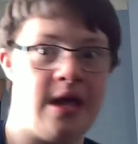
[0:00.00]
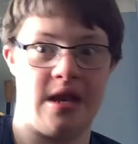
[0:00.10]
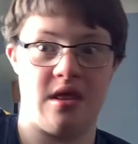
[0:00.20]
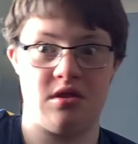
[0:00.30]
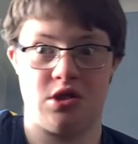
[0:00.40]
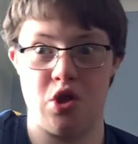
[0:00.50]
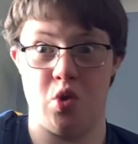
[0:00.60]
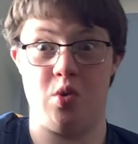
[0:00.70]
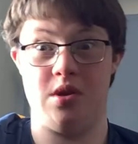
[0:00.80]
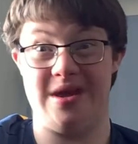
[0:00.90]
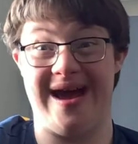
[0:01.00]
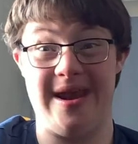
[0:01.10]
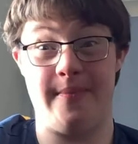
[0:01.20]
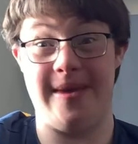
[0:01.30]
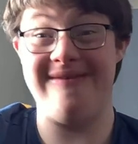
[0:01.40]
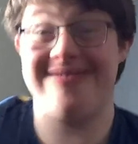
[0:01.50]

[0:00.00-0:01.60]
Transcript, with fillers: It's June, and the beauty